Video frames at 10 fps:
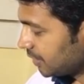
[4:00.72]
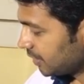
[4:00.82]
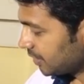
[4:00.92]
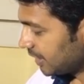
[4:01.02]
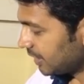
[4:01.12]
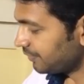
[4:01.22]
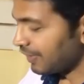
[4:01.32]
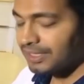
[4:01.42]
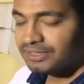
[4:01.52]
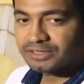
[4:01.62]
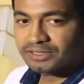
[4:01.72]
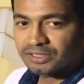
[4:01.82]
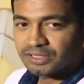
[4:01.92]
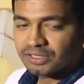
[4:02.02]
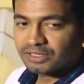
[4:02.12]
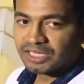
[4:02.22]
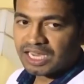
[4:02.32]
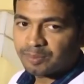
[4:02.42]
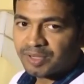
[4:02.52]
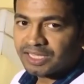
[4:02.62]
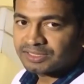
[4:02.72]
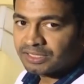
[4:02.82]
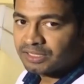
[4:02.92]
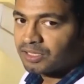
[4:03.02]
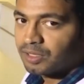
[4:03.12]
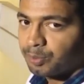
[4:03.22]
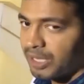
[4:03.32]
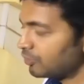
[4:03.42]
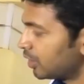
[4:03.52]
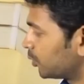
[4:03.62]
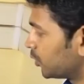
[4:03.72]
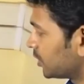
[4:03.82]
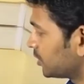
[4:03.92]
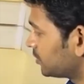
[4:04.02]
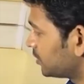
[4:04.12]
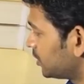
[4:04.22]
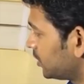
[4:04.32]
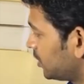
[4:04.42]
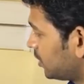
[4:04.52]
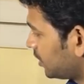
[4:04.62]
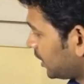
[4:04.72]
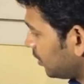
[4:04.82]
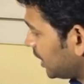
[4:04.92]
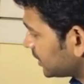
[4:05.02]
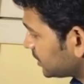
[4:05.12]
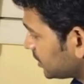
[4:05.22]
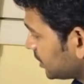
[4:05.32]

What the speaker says: signifies the camera is in manual mode. Now let's